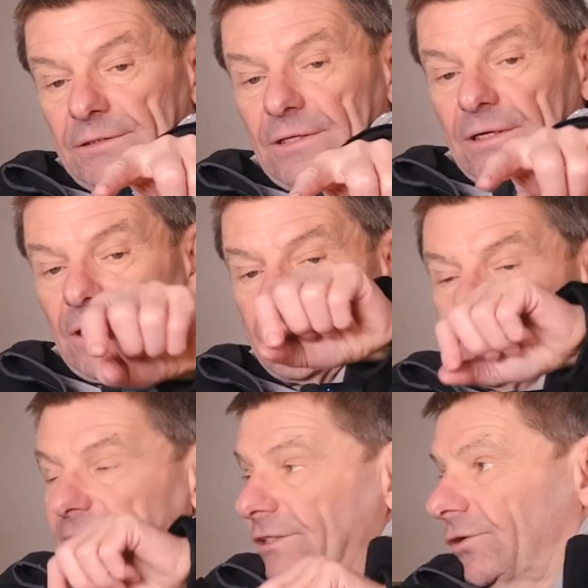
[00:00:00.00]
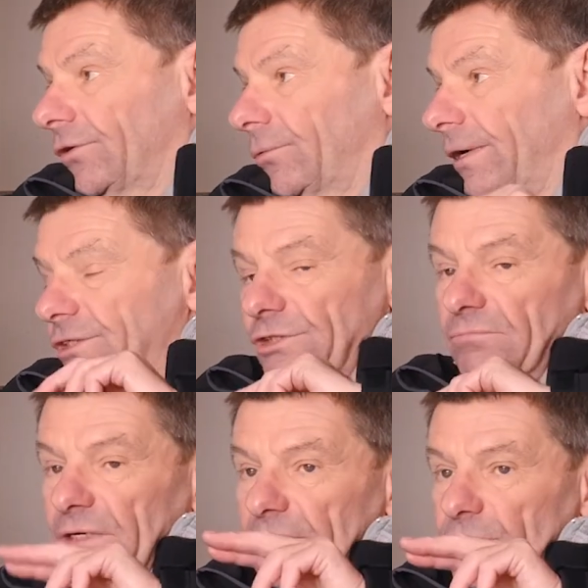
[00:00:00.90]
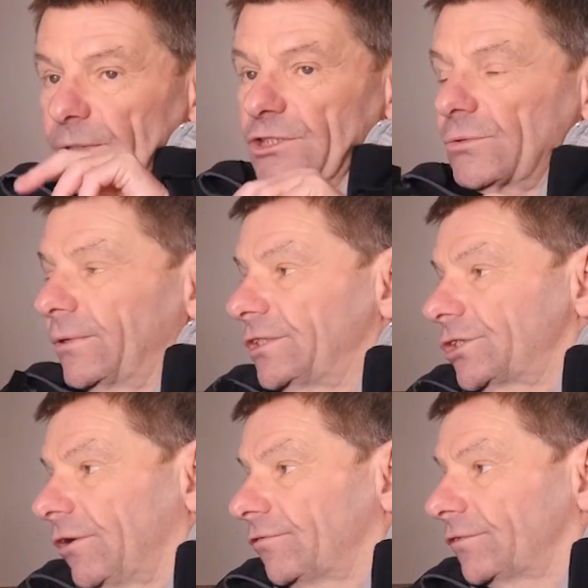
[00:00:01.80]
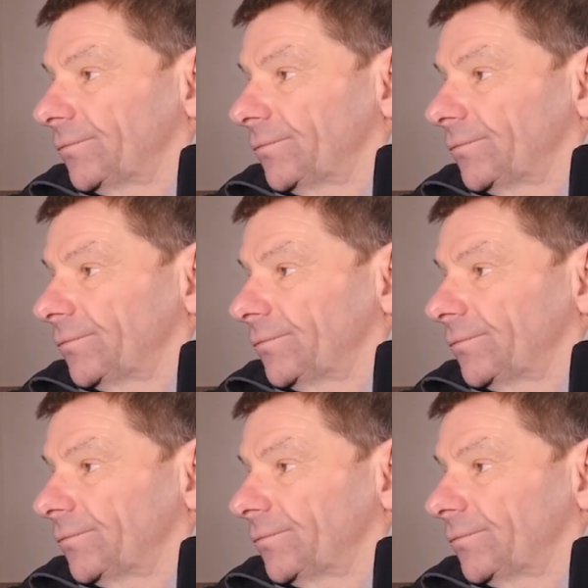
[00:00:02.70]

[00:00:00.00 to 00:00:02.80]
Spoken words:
to the contactor on the winch and switch the winch off.